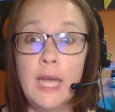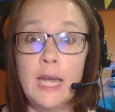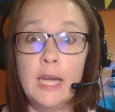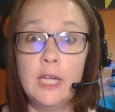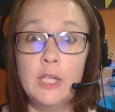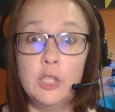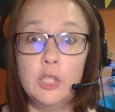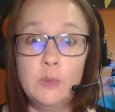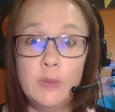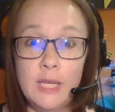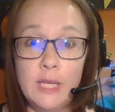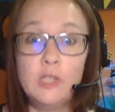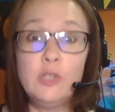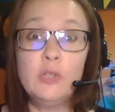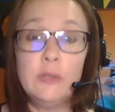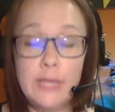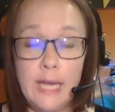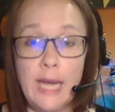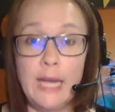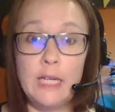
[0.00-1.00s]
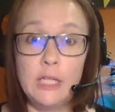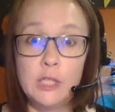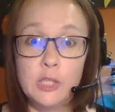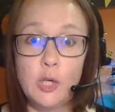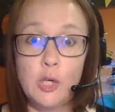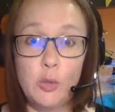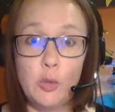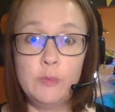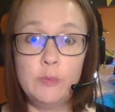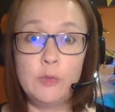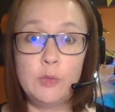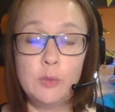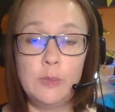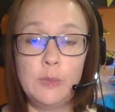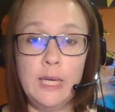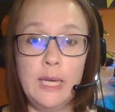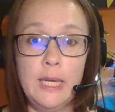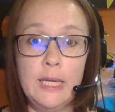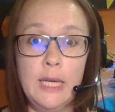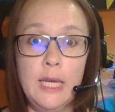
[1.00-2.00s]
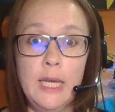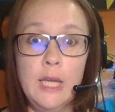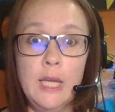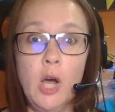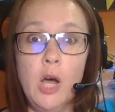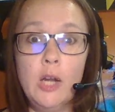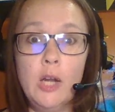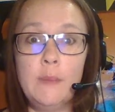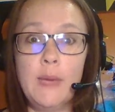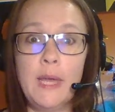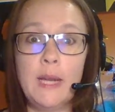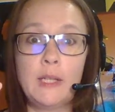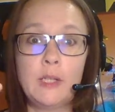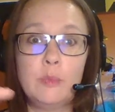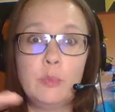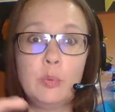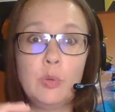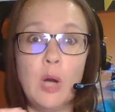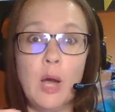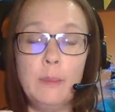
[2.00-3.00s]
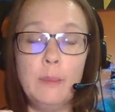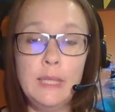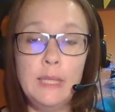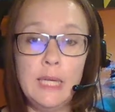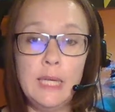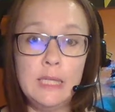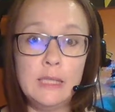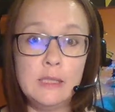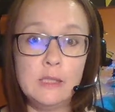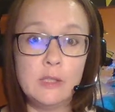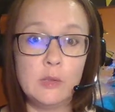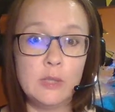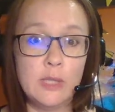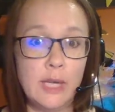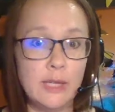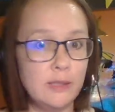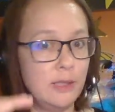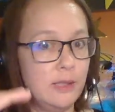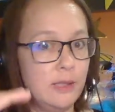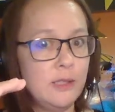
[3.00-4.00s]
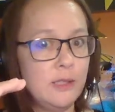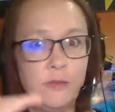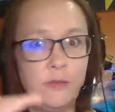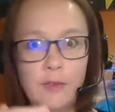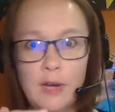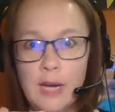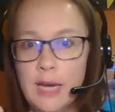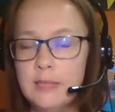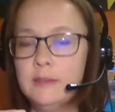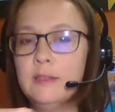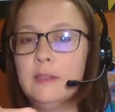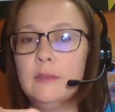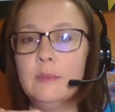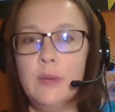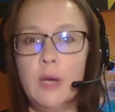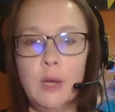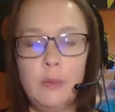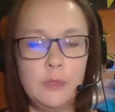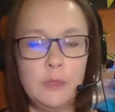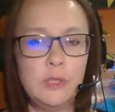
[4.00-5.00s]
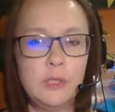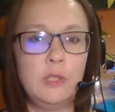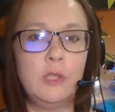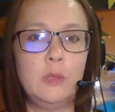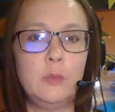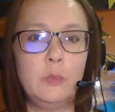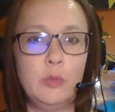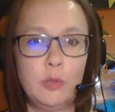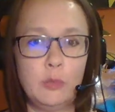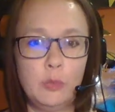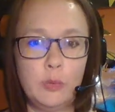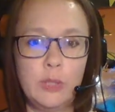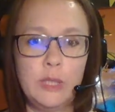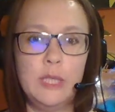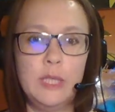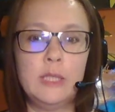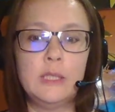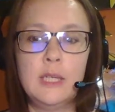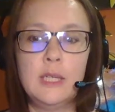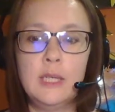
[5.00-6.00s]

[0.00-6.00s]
and you enter that into Homeschool Planet, it automatically propagates those lessons, divides them up into the appropriate